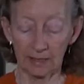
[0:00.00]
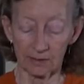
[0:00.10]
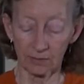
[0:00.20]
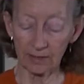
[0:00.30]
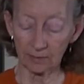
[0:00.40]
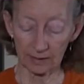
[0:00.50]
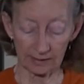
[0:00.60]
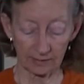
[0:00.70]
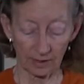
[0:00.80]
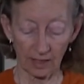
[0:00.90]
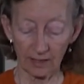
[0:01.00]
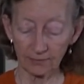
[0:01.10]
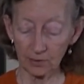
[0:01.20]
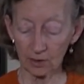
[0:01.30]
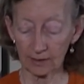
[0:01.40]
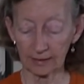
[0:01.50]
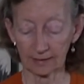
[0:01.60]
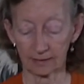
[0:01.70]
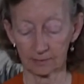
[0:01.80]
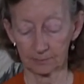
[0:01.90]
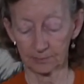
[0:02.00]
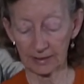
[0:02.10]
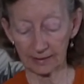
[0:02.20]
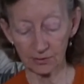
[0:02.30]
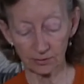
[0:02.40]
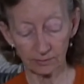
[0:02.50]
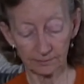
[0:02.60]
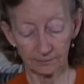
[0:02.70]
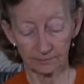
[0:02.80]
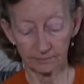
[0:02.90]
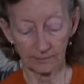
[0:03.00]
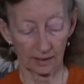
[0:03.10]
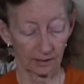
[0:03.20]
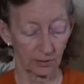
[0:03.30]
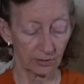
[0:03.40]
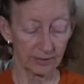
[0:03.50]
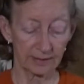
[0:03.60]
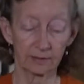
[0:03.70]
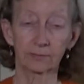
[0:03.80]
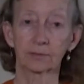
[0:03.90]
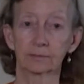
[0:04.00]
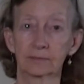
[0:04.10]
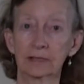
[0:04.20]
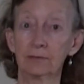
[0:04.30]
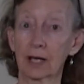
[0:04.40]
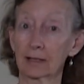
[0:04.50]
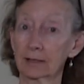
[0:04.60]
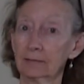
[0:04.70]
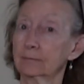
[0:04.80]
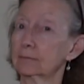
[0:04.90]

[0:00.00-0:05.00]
So anyways, I've got a planter, courtesy of Lee Valley.